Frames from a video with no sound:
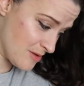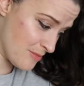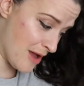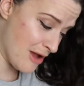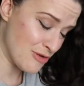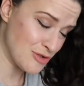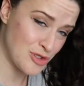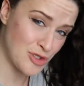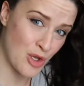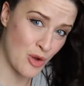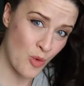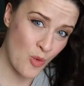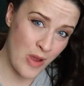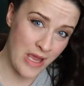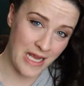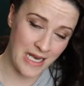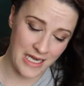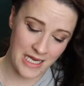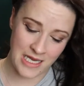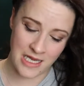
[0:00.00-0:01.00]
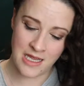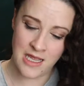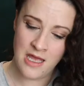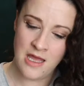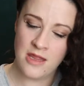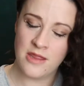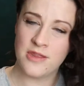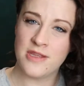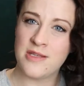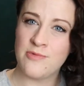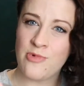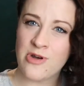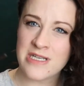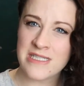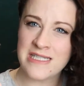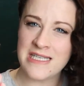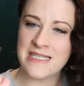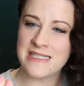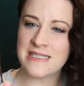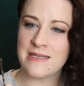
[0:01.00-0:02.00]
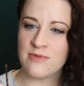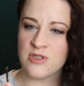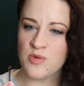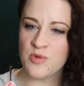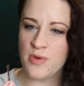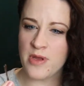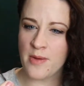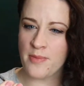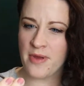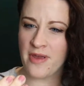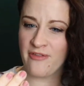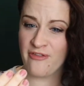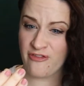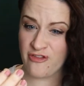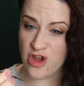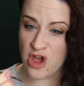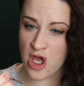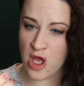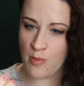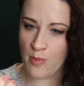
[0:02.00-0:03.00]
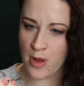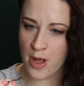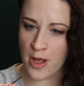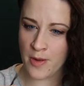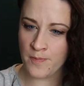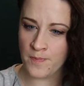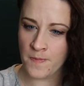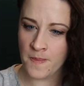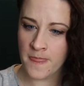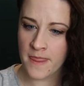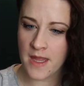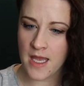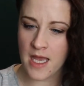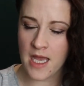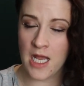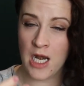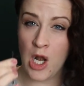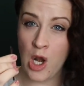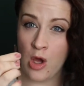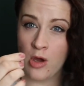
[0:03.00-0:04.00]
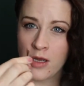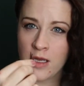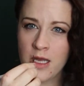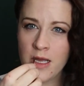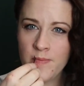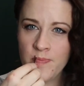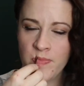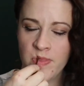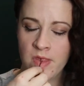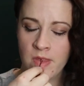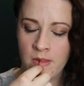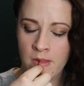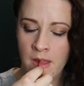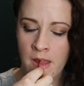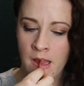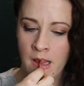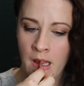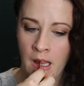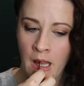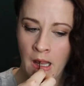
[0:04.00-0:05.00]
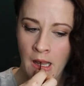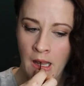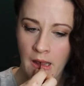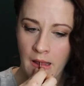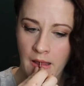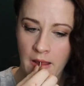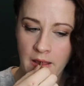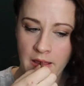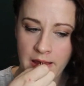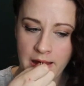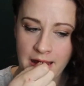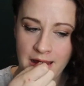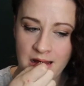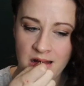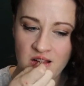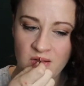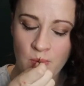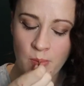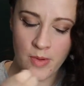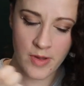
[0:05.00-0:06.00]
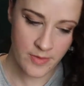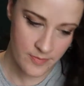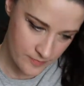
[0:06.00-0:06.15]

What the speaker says: them out so quickly, whereas these seem to be a bit firmer and longer, so they help.